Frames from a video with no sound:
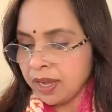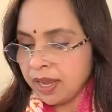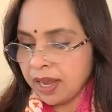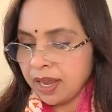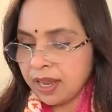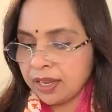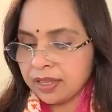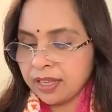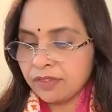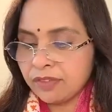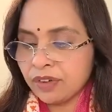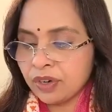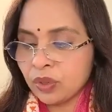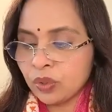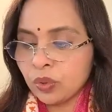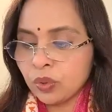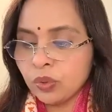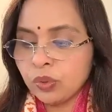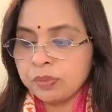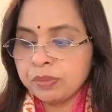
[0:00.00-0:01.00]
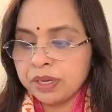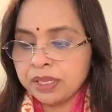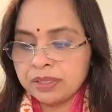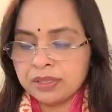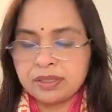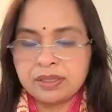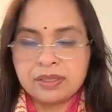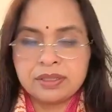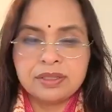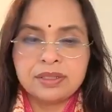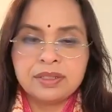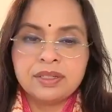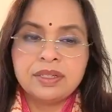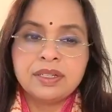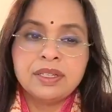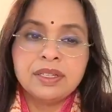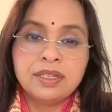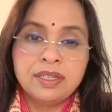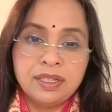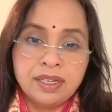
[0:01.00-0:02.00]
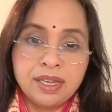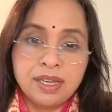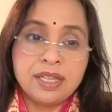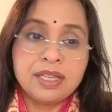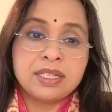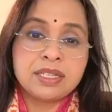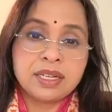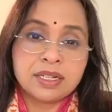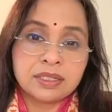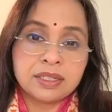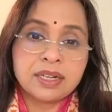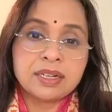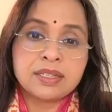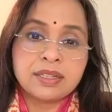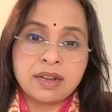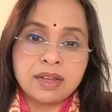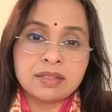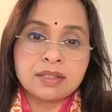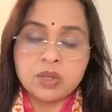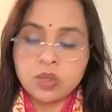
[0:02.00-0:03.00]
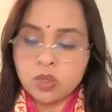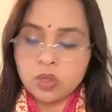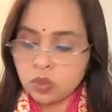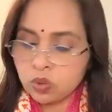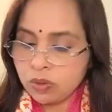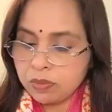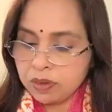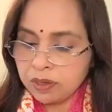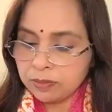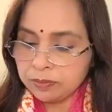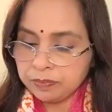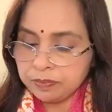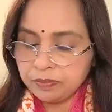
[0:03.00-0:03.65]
And there for 2 months, he instructed Sanatan Goswami.